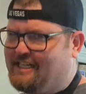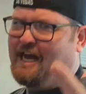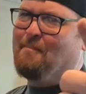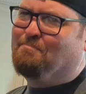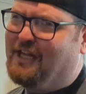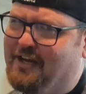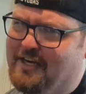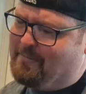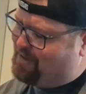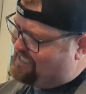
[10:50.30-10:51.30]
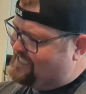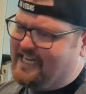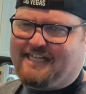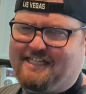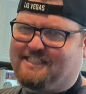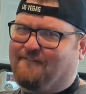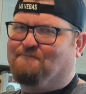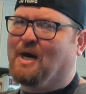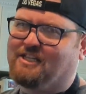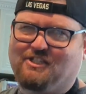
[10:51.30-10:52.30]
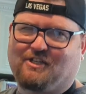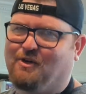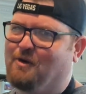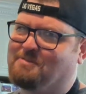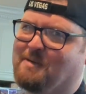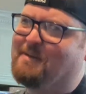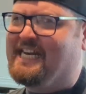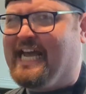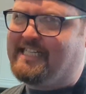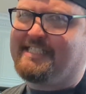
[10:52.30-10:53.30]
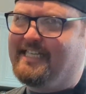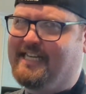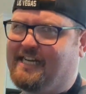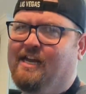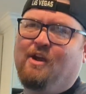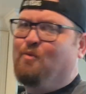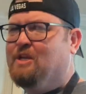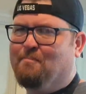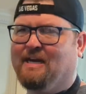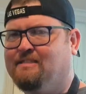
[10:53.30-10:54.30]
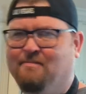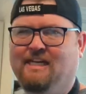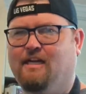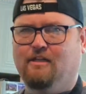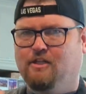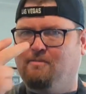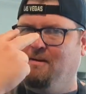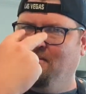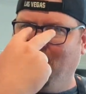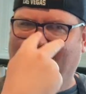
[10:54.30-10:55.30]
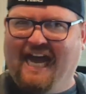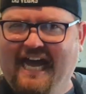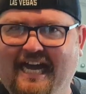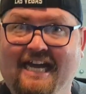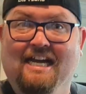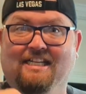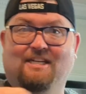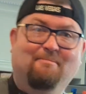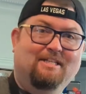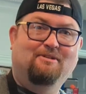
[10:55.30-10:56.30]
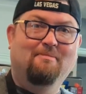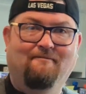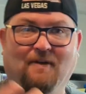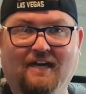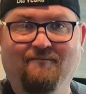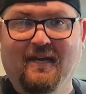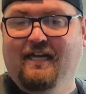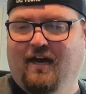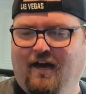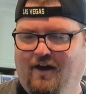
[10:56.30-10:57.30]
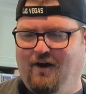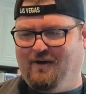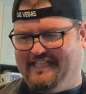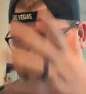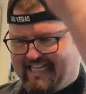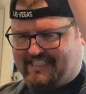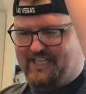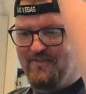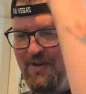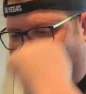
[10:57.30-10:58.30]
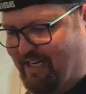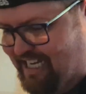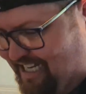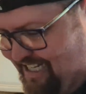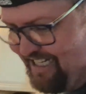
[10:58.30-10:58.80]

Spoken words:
I got blood on my dick cause I fucked your corpse. I'm an ass. When you pass look me in my eye, tell me to my fucking face. Oh, Alexa, you ruined it.